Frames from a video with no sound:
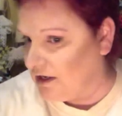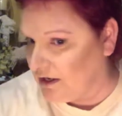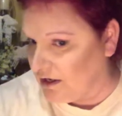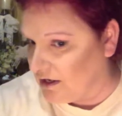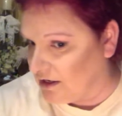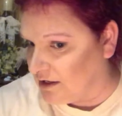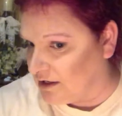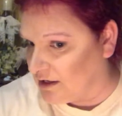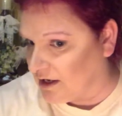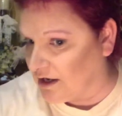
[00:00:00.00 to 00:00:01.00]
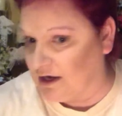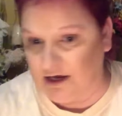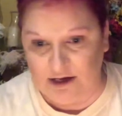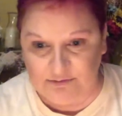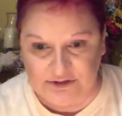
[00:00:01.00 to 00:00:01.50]
and I
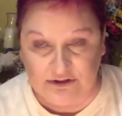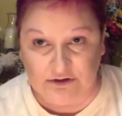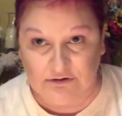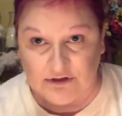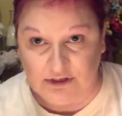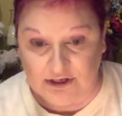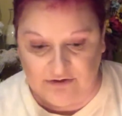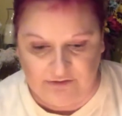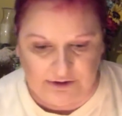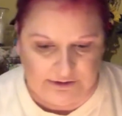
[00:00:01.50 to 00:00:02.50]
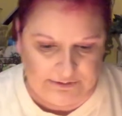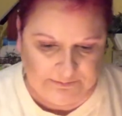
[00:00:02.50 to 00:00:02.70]
absolutely love it.